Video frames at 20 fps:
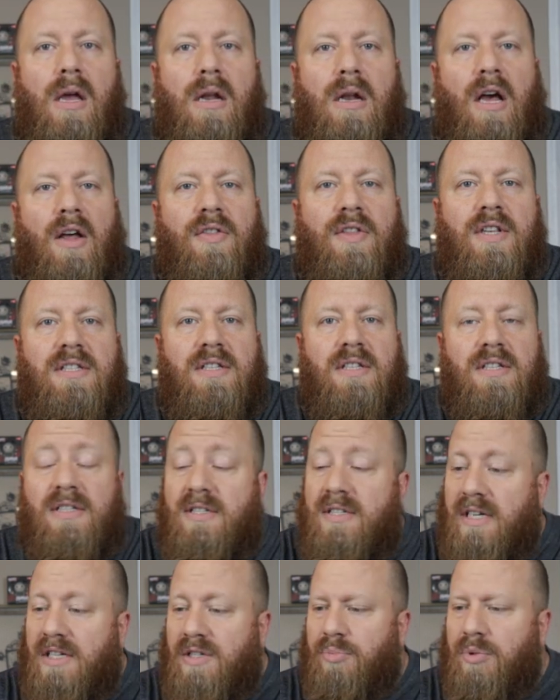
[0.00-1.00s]
Now this is
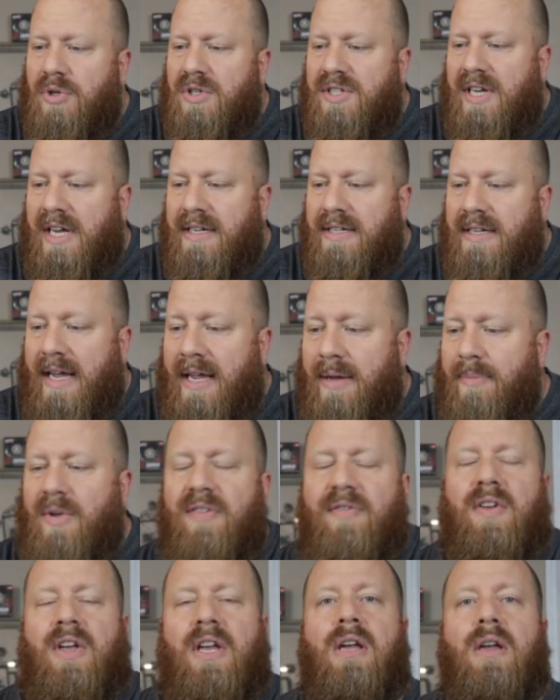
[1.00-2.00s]
6%
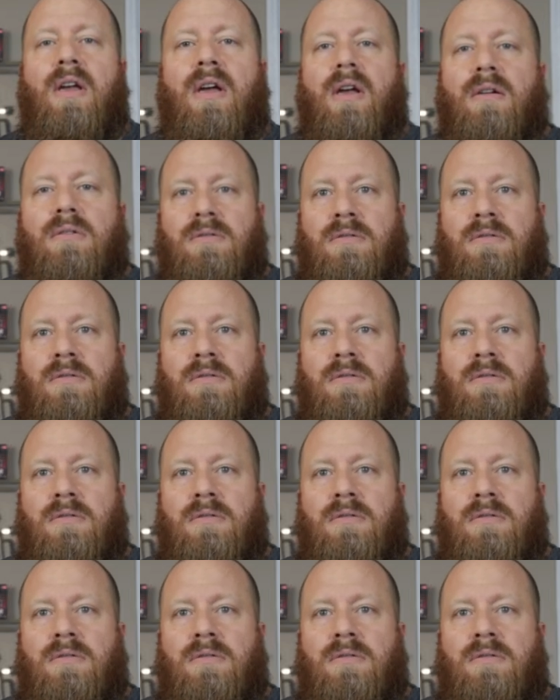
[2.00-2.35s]
ABV.